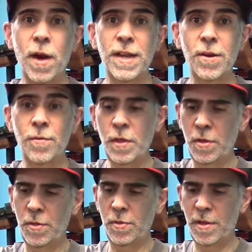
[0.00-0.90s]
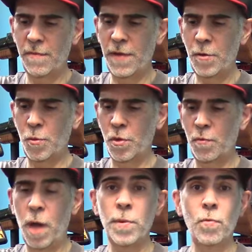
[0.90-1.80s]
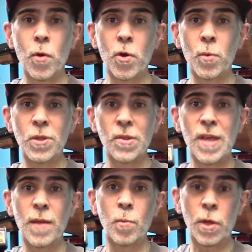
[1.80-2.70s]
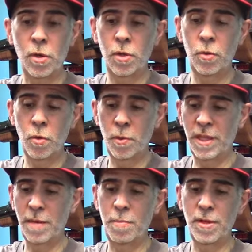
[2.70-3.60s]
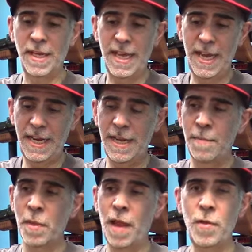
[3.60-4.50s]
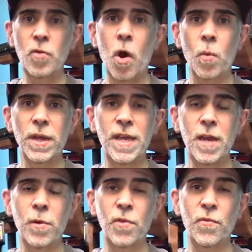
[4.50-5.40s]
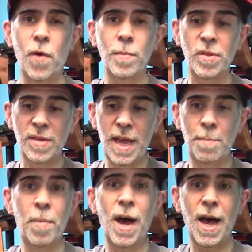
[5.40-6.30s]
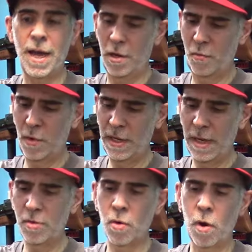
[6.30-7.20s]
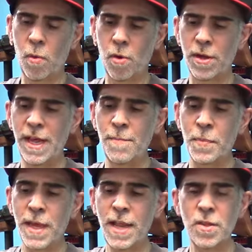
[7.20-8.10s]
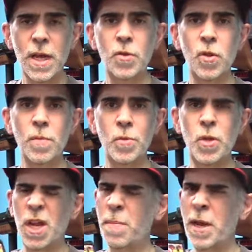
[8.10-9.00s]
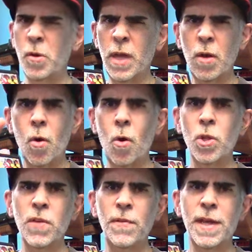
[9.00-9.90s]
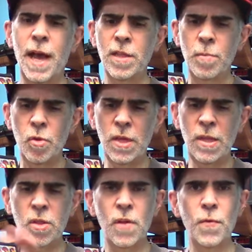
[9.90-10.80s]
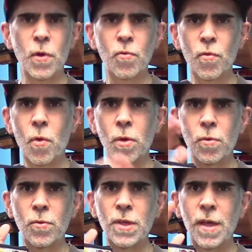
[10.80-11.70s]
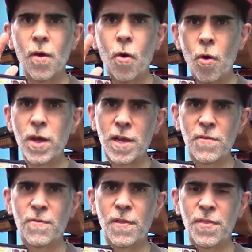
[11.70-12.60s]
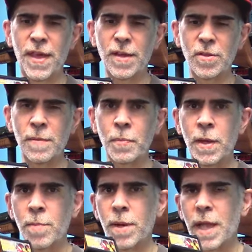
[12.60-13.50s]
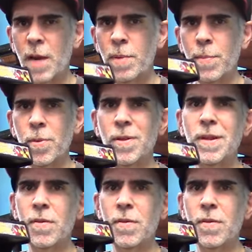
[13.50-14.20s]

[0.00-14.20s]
right here, and this is the Adventures of Robby Roto, which is again we include with the Build-A-Cade. And this artwork here is from Escape Pod. It's really nice artwork, and it's a nice looking machine. You can make it look like all different kinds of machines, different controllers, all kinds of fun things. But a lot of people